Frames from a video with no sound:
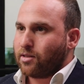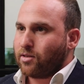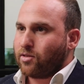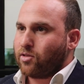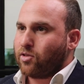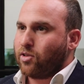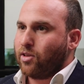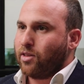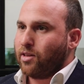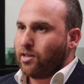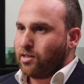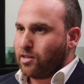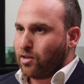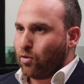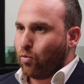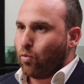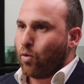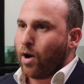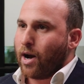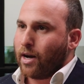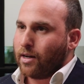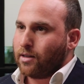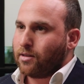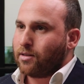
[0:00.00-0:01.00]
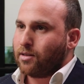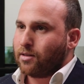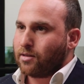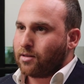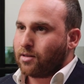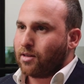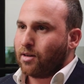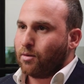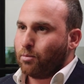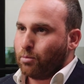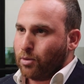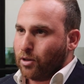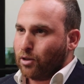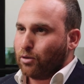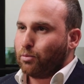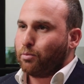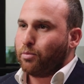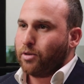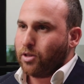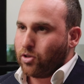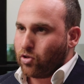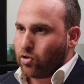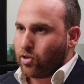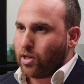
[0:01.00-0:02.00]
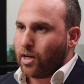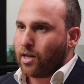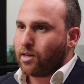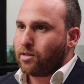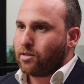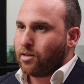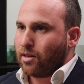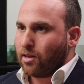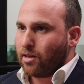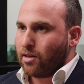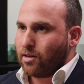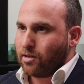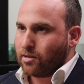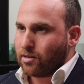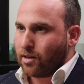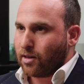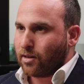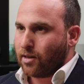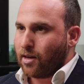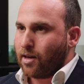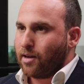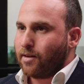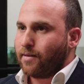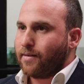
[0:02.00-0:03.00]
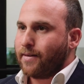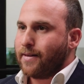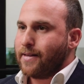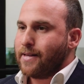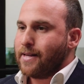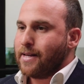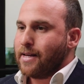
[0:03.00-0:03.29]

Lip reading: So there's a way to sort of build pitch decks and things like that.